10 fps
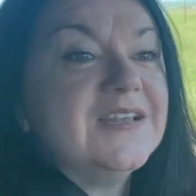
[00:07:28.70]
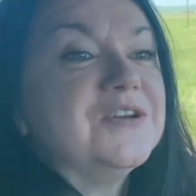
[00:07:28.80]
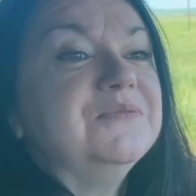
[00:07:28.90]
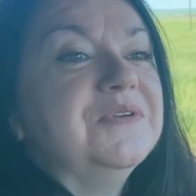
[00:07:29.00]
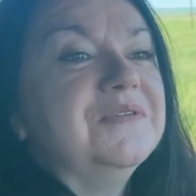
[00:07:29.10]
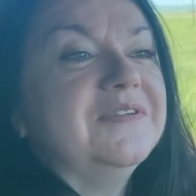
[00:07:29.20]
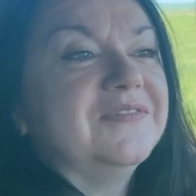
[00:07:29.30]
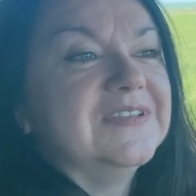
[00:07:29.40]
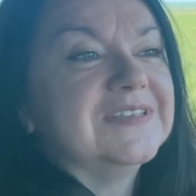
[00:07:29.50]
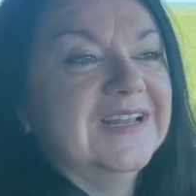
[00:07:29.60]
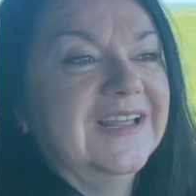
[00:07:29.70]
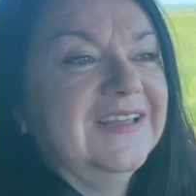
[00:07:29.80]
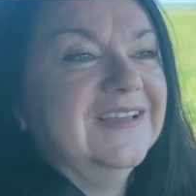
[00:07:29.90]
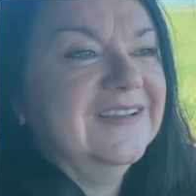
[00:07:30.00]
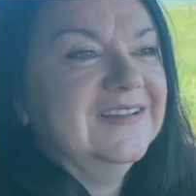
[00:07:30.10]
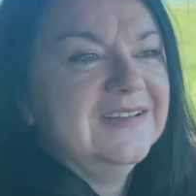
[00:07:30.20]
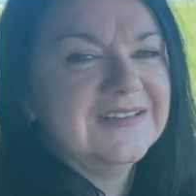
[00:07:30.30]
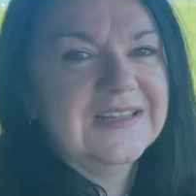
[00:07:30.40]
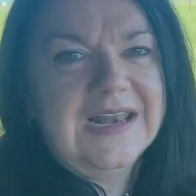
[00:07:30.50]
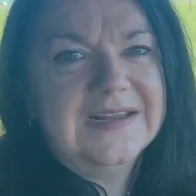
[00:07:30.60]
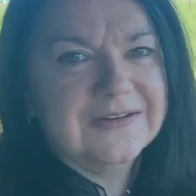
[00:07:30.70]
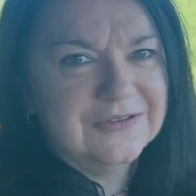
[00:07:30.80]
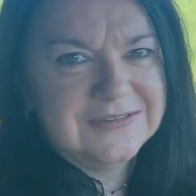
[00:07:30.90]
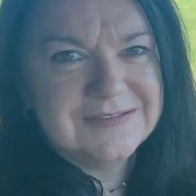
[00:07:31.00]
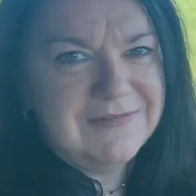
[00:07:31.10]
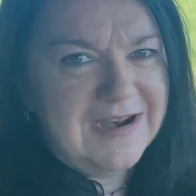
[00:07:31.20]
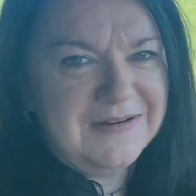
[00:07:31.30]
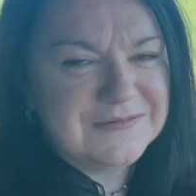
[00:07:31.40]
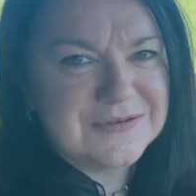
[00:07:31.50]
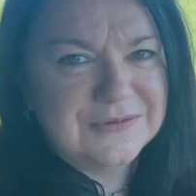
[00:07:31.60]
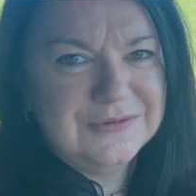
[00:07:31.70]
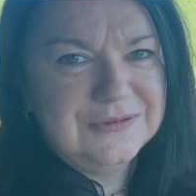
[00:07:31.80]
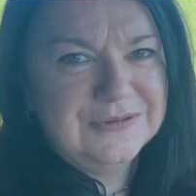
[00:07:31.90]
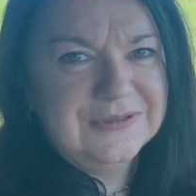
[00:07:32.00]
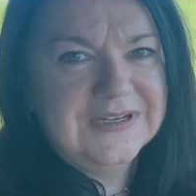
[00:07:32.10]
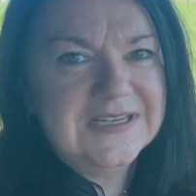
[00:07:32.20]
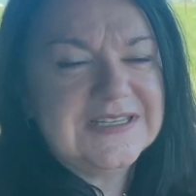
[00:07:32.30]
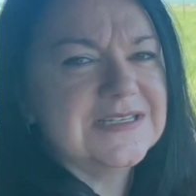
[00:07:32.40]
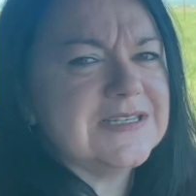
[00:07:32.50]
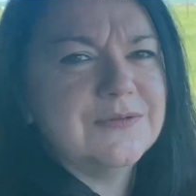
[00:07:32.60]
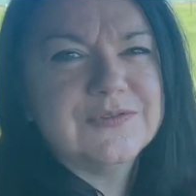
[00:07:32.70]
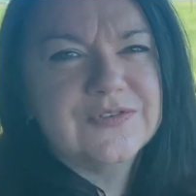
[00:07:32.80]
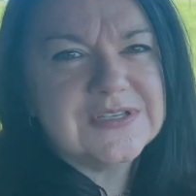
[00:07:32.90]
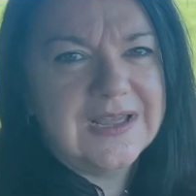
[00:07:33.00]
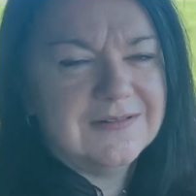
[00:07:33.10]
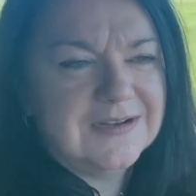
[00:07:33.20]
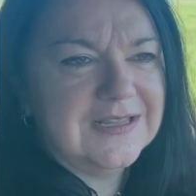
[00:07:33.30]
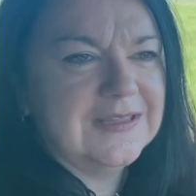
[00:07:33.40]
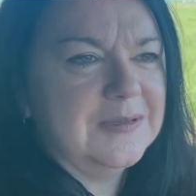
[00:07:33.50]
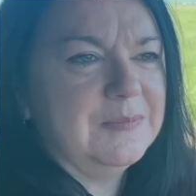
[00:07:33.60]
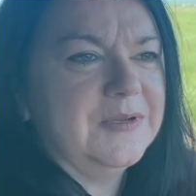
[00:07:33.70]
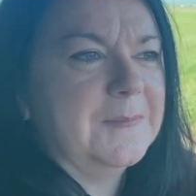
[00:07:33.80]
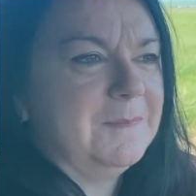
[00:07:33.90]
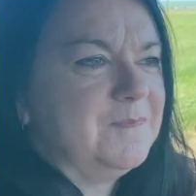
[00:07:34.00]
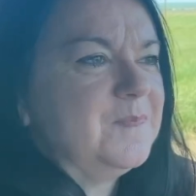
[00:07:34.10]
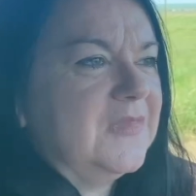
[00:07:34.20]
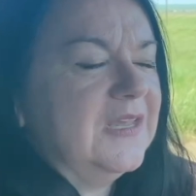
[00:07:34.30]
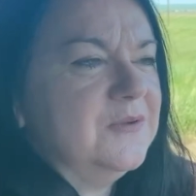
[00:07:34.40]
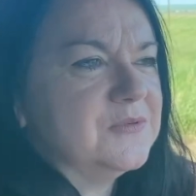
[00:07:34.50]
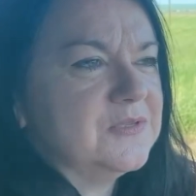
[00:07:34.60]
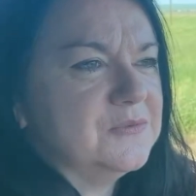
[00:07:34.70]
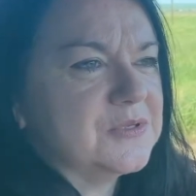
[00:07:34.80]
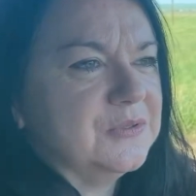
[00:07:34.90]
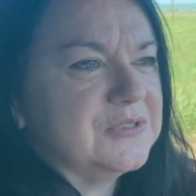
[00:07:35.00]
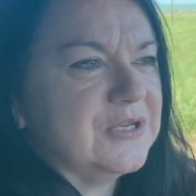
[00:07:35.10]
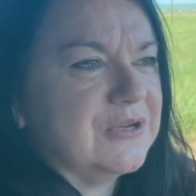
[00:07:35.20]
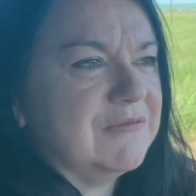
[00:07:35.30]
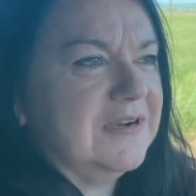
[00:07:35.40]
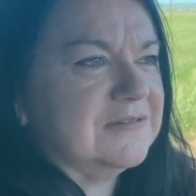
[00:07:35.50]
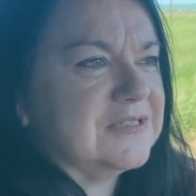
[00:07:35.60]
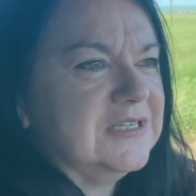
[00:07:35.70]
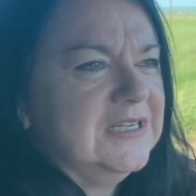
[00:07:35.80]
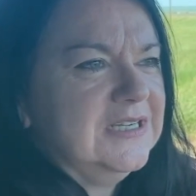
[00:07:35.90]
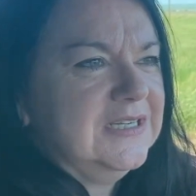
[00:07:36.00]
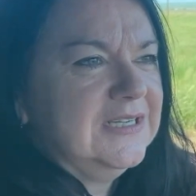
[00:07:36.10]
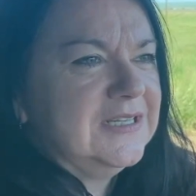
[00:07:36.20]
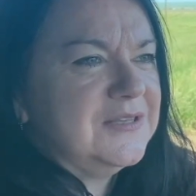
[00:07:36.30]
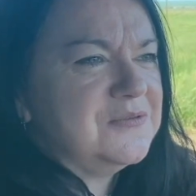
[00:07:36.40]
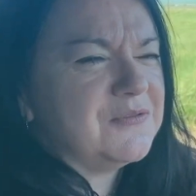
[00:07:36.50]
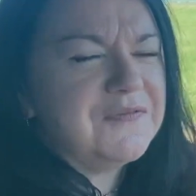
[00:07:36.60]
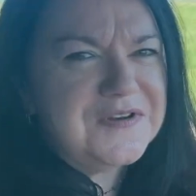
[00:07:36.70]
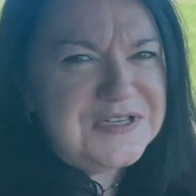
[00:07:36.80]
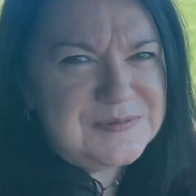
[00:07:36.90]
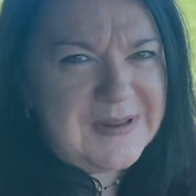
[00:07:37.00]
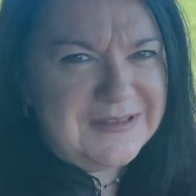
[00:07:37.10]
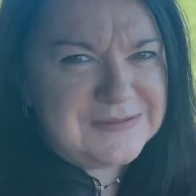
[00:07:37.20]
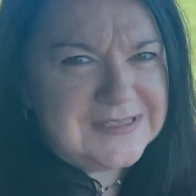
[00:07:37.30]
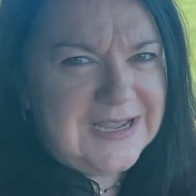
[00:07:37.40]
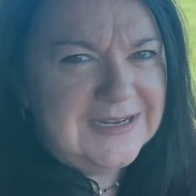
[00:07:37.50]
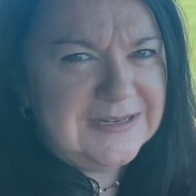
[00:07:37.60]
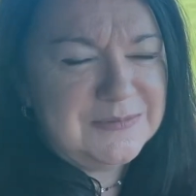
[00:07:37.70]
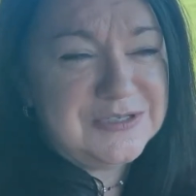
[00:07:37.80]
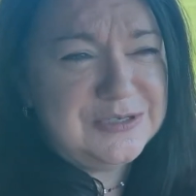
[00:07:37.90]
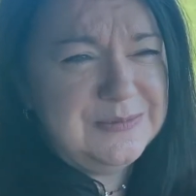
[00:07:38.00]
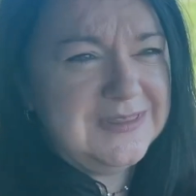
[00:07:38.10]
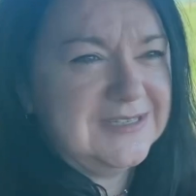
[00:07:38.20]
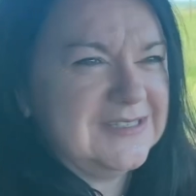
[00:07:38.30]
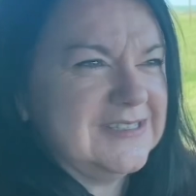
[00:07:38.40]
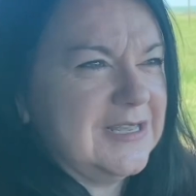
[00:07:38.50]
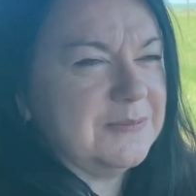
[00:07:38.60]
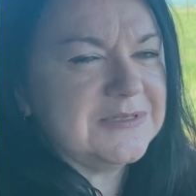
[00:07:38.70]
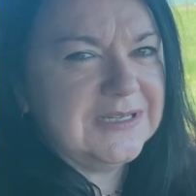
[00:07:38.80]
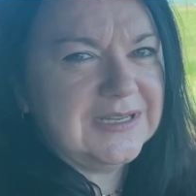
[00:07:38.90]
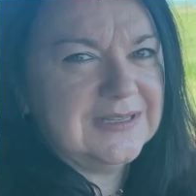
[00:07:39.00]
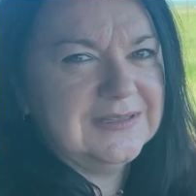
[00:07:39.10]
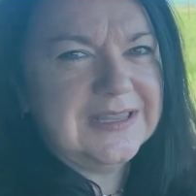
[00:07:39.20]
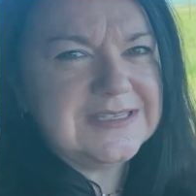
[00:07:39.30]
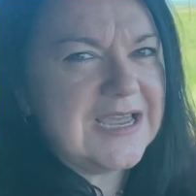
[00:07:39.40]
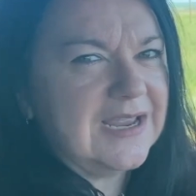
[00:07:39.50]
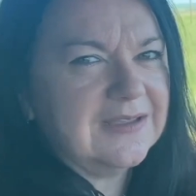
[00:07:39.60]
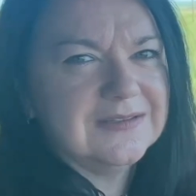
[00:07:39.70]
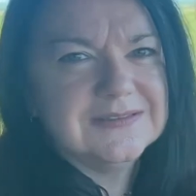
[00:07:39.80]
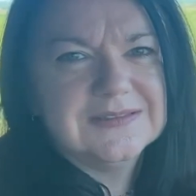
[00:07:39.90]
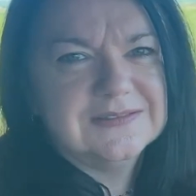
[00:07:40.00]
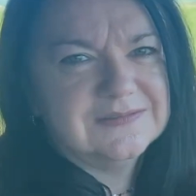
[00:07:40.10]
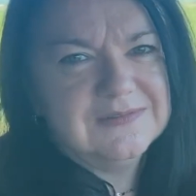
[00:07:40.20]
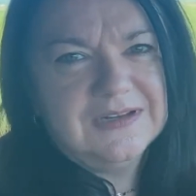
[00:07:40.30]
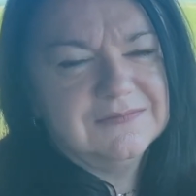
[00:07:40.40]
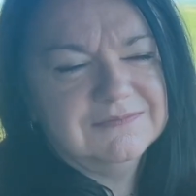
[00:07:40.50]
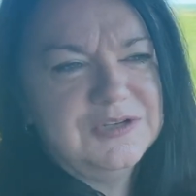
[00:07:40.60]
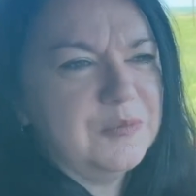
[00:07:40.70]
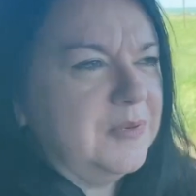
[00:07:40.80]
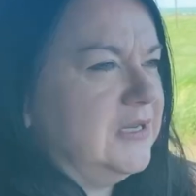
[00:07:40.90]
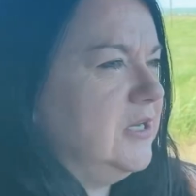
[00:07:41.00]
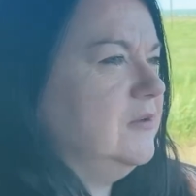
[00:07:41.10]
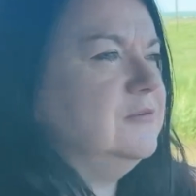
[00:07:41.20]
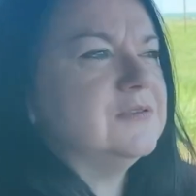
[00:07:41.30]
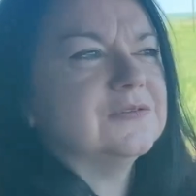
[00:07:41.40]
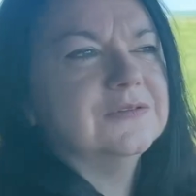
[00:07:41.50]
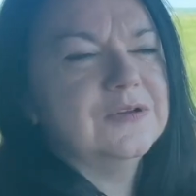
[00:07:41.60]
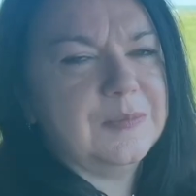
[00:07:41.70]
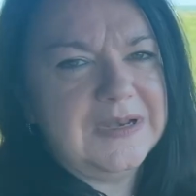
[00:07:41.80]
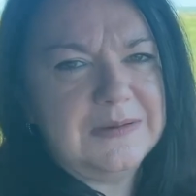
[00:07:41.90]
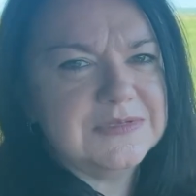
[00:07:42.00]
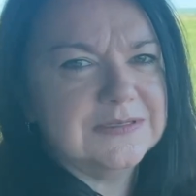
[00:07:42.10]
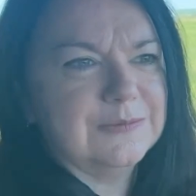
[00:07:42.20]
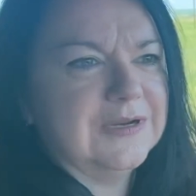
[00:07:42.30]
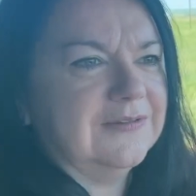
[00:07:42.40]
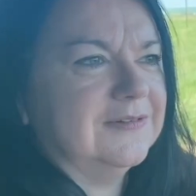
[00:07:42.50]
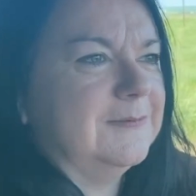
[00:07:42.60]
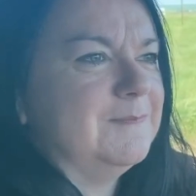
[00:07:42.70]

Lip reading: don't know if there's like the landlords around, or it didn't say it was for sale or anything, but it was cool to look around. There was a funny smell outside. I'm assuming that septic tank has, you know, not been used or not been emptied or whatever.